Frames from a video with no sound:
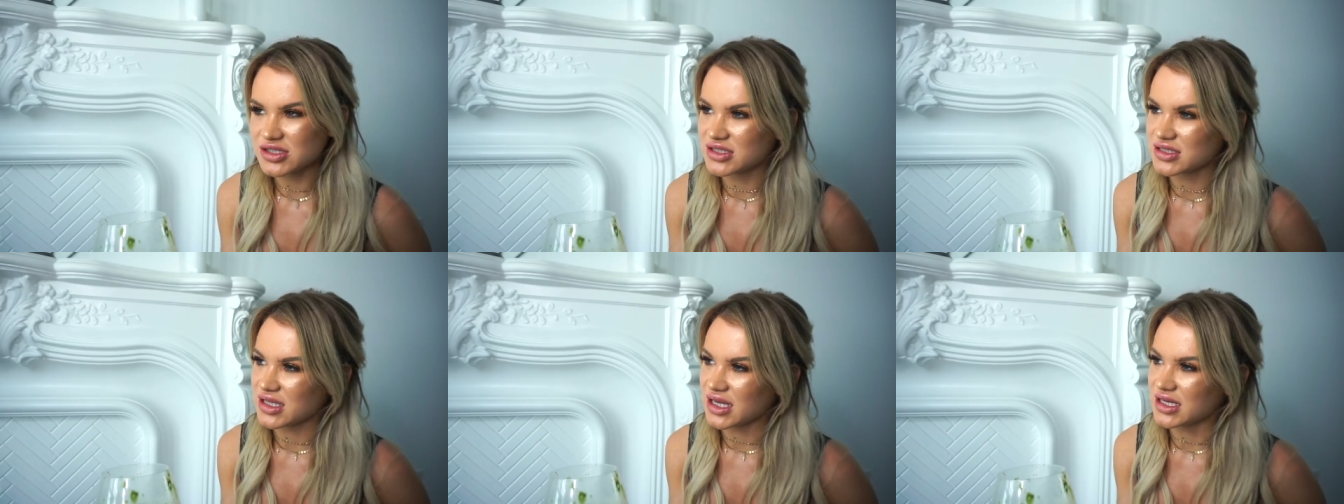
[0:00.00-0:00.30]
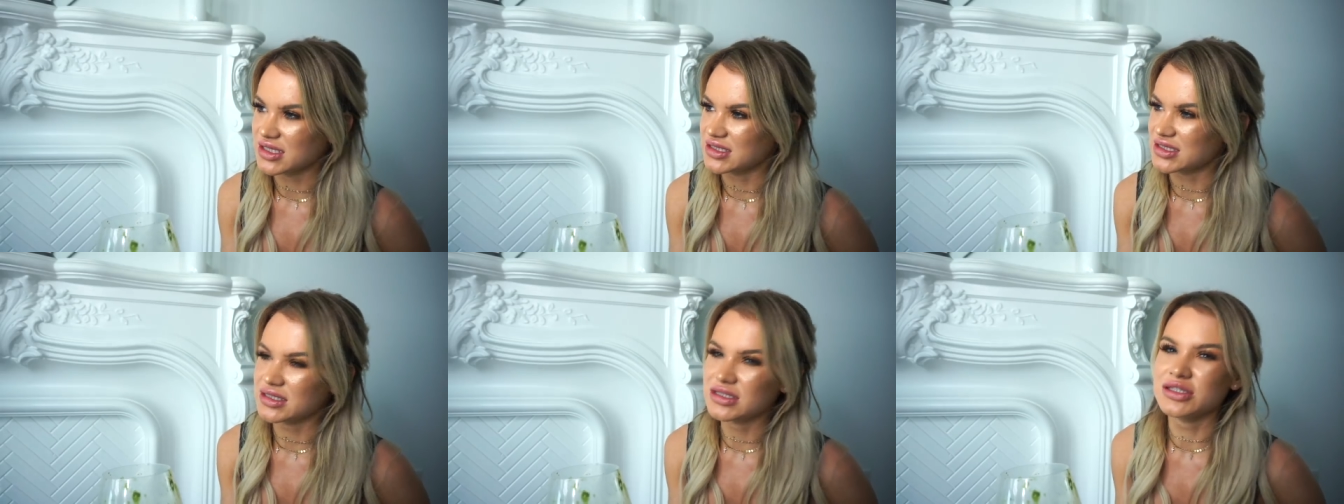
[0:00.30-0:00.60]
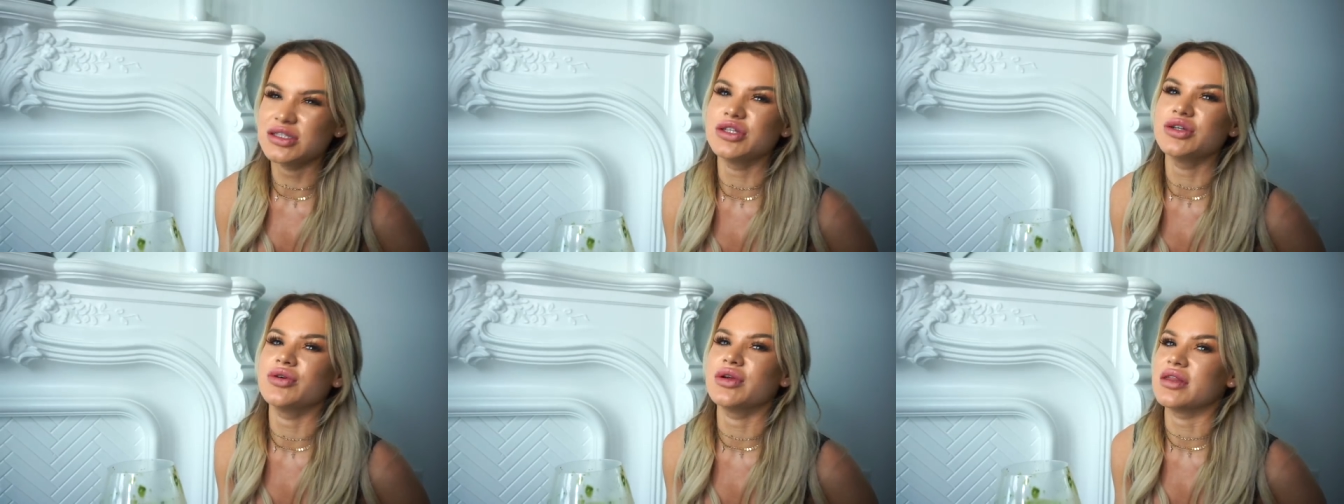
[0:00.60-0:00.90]
just like
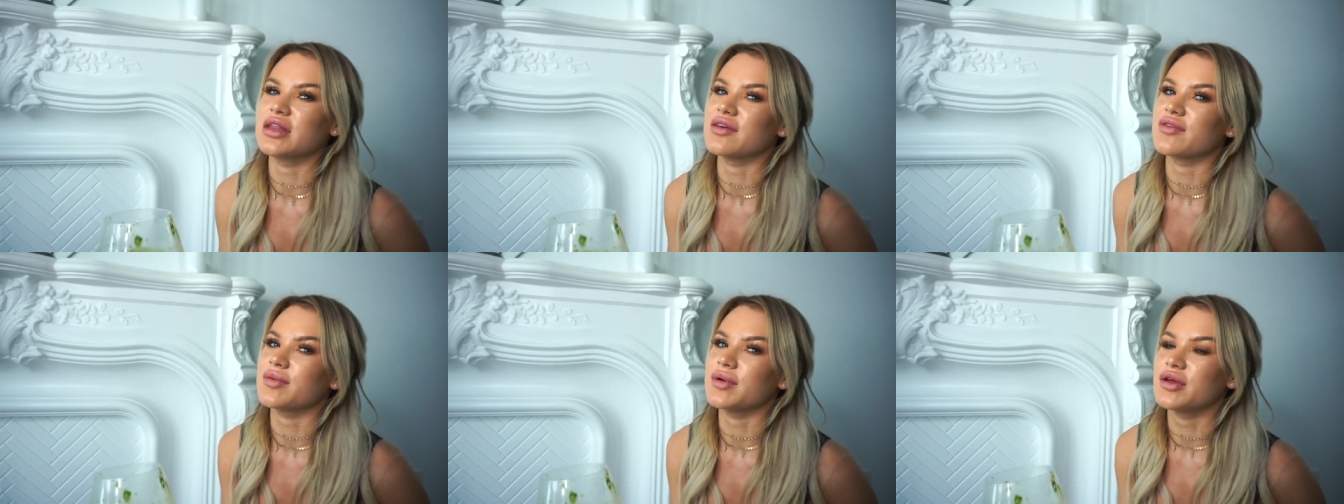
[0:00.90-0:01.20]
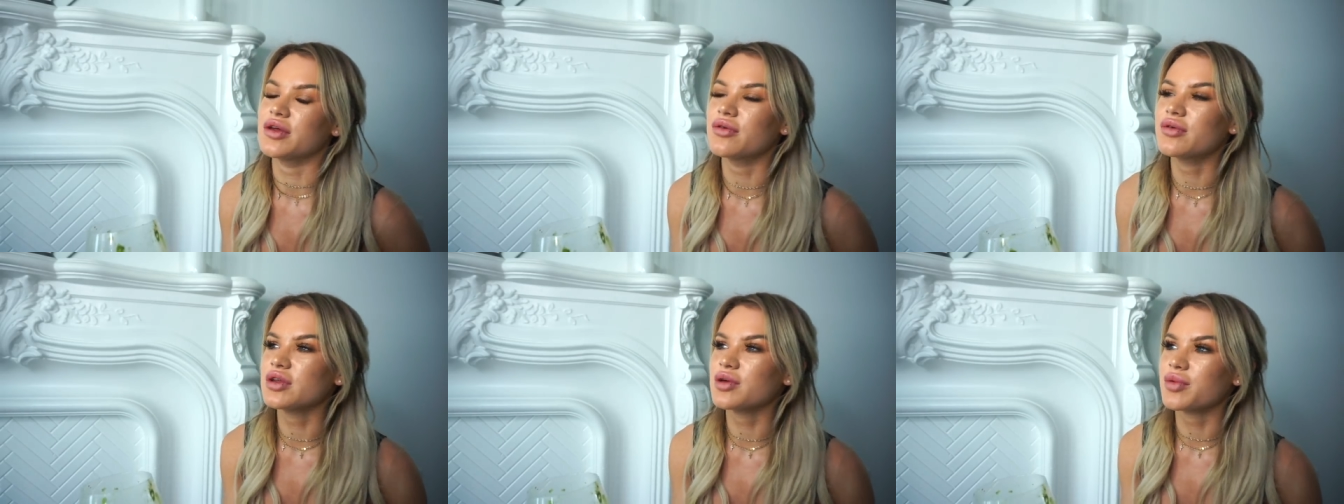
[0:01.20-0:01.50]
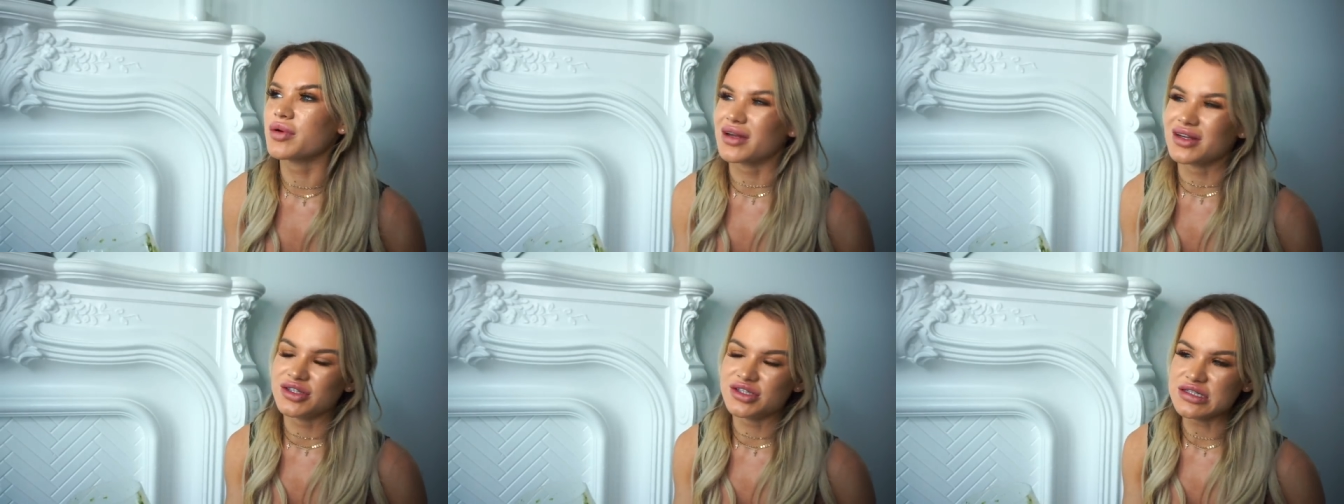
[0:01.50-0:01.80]
didn't do anything. You know when you
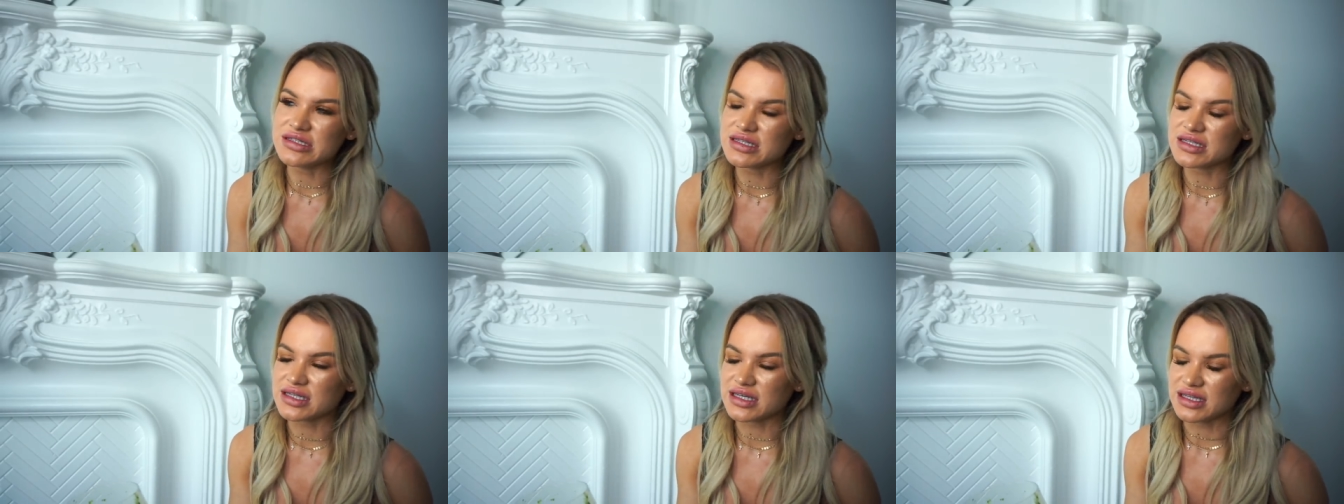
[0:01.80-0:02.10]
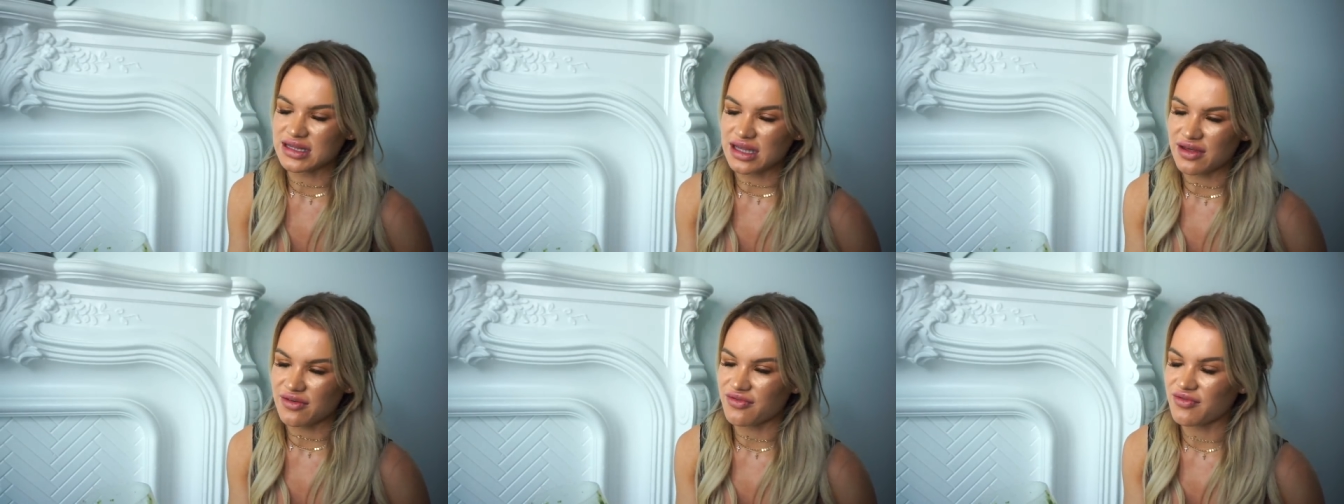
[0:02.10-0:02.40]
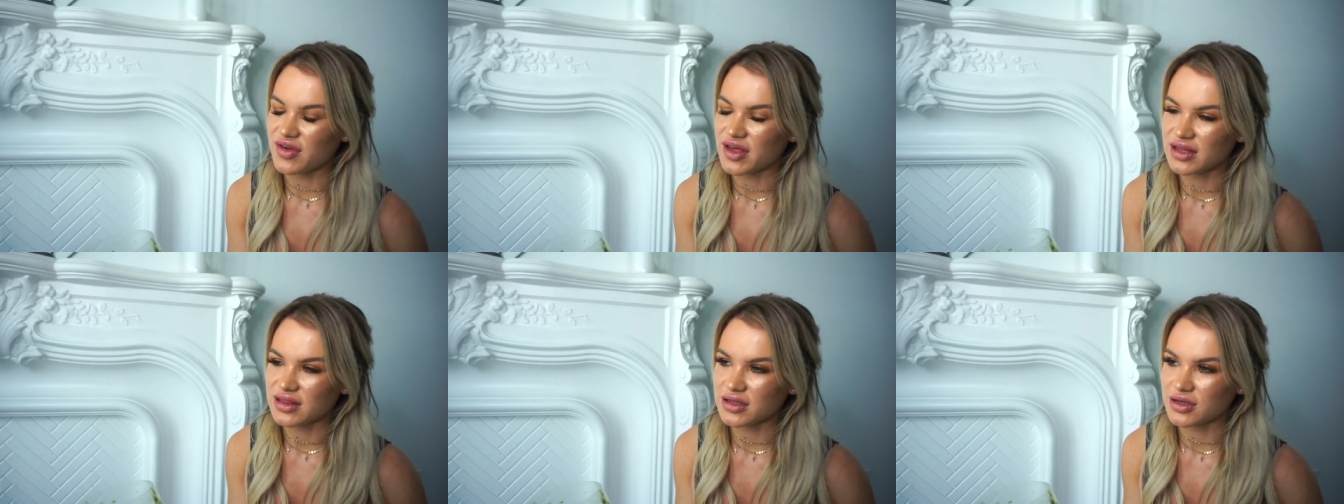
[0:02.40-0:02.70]
put on jeans, it's like they
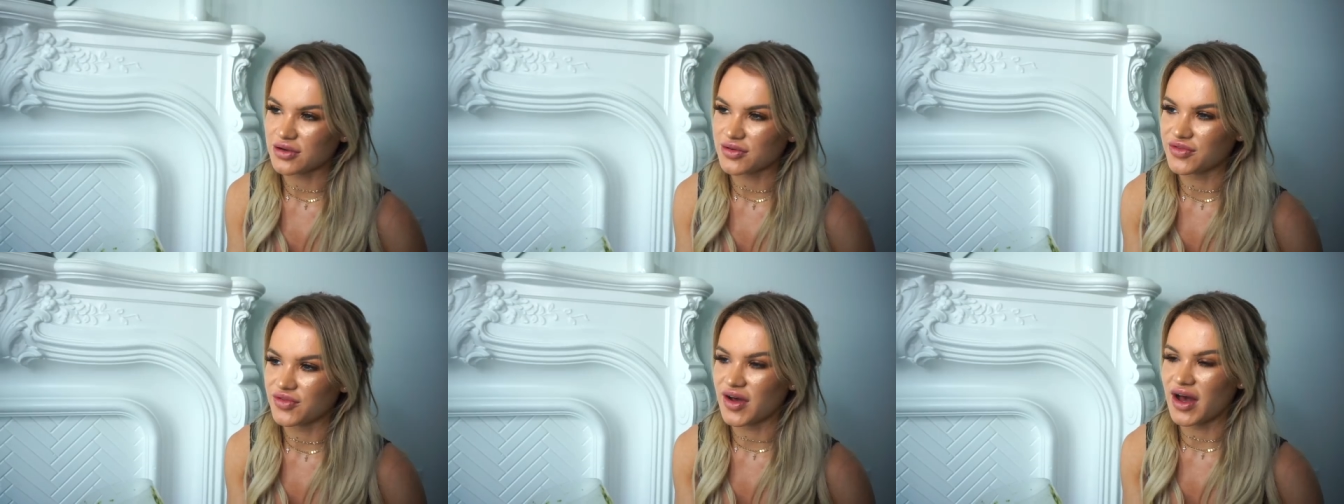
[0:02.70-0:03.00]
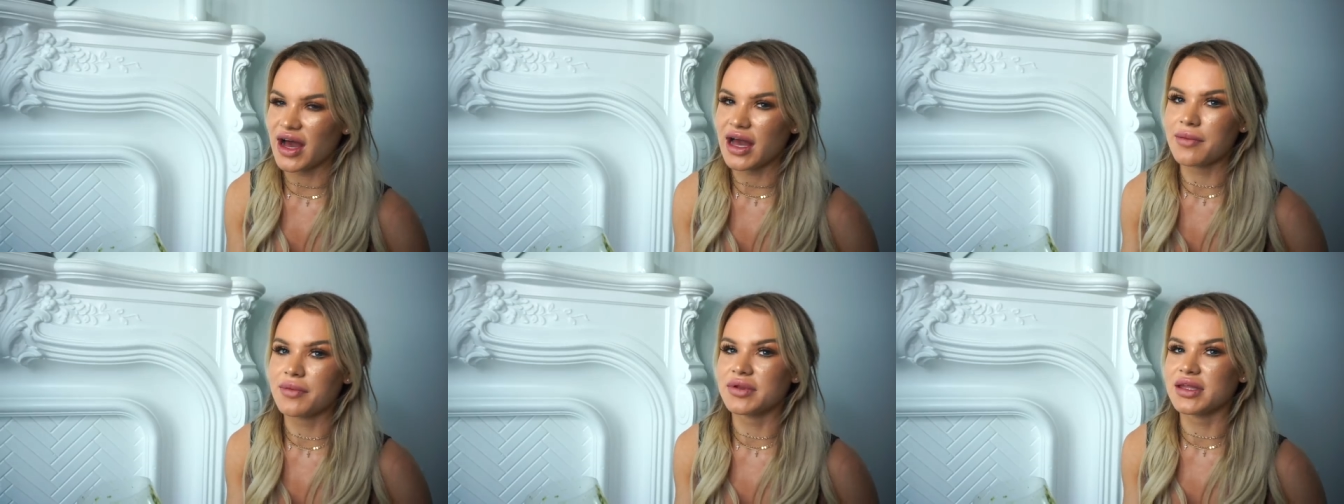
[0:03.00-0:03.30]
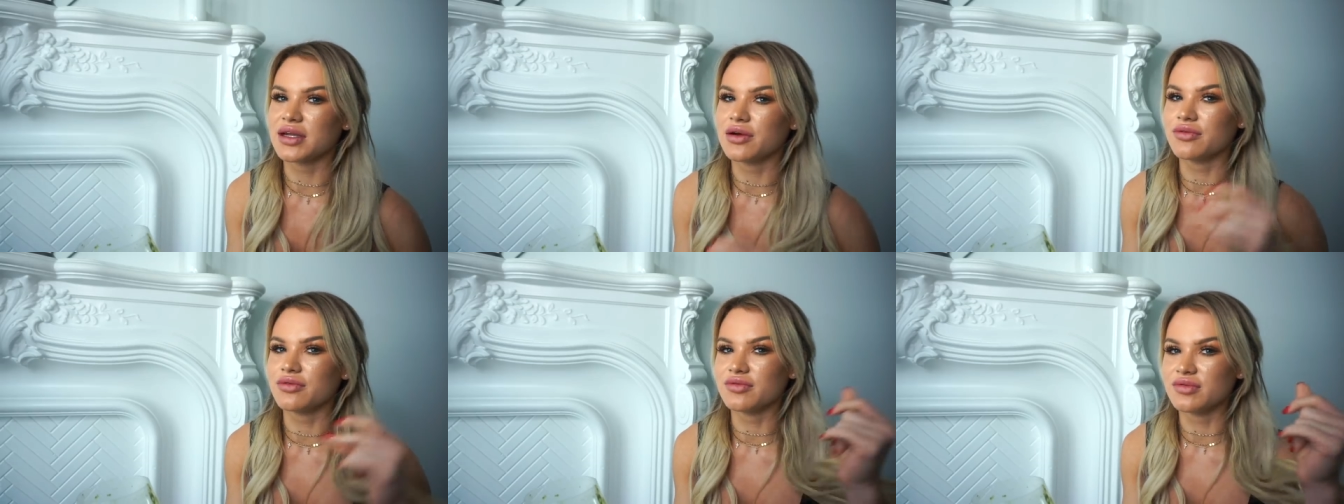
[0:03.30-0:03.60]
fit, they're fine, but
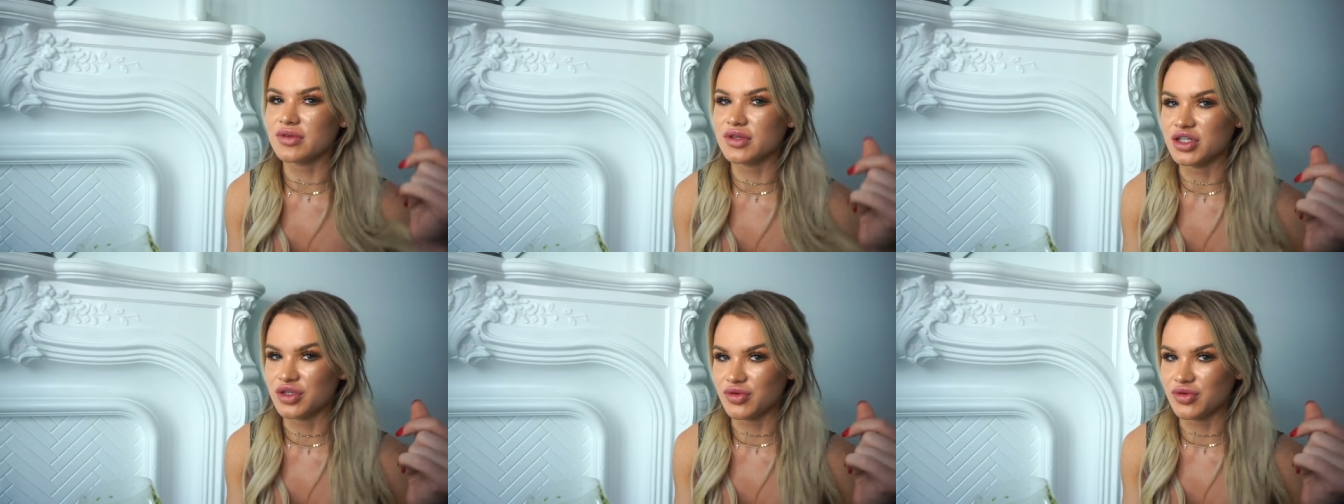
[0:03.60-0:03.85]
they don't